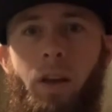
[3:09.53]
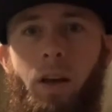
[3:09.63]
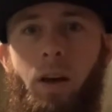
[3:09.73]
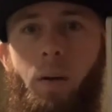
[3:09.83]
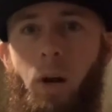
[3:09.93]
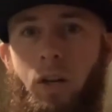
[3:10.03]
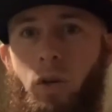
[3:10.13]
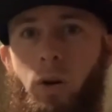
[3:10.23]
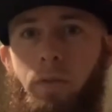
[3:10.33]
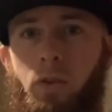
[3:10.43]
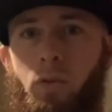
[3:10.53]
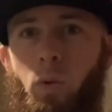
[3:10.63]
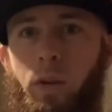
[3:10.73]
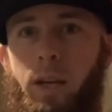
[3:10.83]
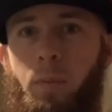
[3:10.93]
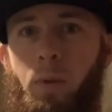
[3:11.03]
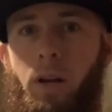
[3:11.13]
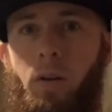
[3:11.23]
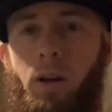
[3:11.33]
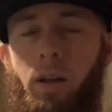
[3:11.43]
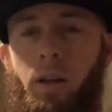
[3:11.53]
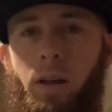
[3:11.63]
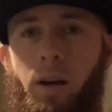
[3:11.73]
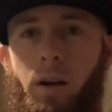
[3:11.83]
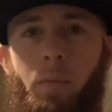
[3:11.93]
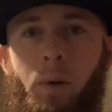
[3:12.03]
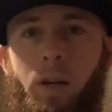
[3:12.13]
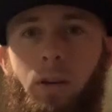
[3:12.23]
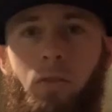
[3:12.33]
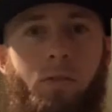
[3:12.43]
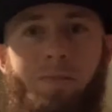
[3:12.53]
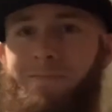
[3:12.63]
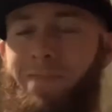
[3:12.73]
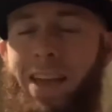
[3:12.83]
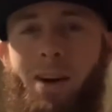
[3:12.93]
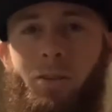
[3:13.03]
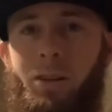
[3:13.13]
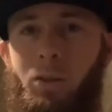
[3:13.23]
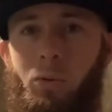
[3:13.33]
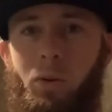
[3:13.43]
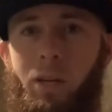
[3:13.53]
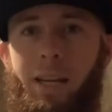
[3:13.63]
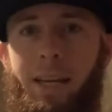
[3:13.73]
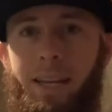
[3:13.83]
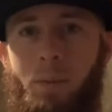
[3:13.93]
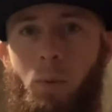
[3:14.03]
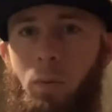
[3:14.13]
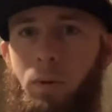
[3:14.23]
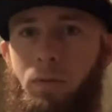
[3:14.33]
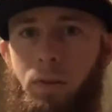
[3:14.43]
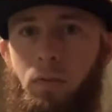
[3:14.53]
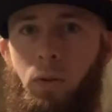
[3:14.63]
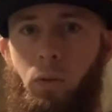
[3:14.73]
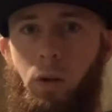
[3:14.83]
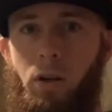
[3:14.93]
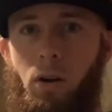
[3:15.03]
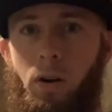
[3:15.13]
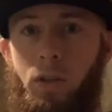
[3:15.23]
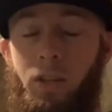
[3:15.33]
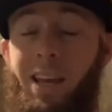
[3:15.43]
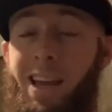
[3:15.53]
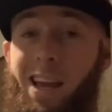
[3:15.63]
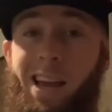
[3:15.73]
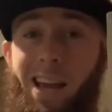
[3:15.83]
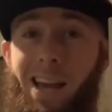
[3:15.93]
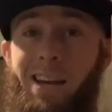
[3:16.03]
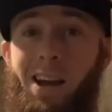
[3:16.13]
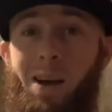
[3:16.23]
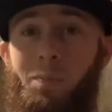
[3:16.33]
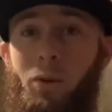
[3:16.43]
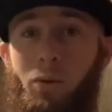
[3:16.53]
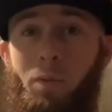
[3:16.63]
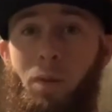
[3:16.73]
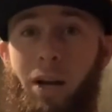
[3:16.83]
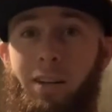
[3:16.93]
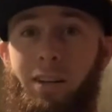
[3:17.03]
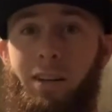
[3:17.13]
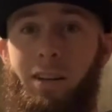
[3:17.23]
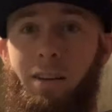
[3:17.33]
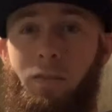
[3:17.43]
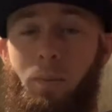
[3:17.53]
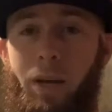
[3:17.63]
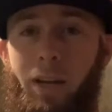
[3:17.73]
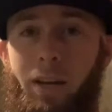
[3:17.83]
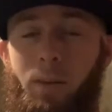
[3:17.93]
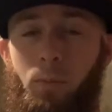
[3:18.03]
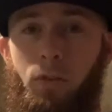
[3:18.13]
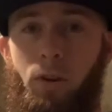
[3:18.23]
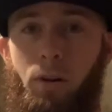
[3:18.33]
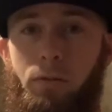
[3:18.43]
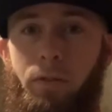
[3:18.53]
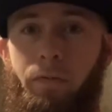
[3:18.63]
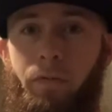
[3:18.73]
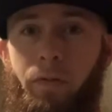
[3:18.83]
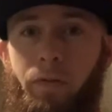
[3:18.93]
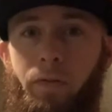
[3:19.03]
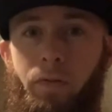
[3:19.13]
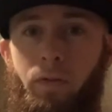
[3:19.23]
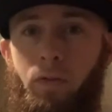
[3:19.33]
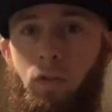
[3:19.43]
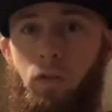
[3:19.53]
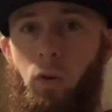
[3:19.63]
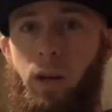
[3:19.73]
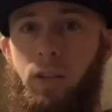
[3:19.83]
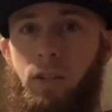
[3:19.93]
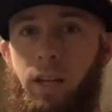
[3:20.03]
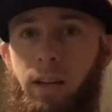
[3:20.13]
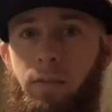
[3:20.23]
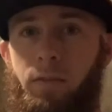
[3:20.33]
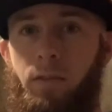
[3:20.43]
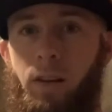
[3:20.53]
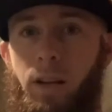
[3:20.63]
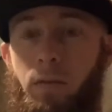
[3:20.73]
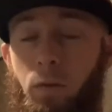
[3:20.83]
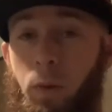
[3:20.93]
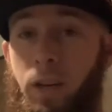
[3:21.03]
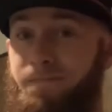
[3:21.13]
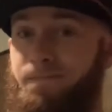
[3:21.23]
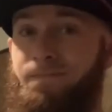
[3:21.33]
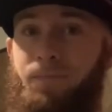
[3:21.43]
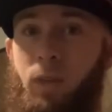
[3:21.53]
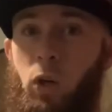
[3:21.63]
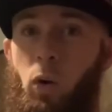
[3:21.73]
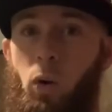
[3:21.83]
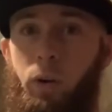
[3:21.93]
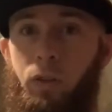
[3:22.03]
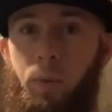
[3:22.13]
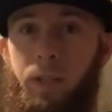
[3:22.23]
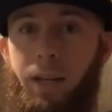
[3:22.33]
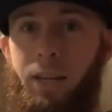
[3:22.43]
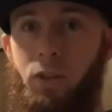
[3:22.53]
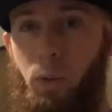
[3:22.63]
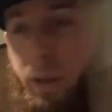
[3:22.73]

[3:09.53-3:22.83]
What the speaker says: But I show off this Roy Campanella because how can you look at any Bowman53 cards and not be reminded of the man himself? It's a great set, and for me, he'll always be tied to it.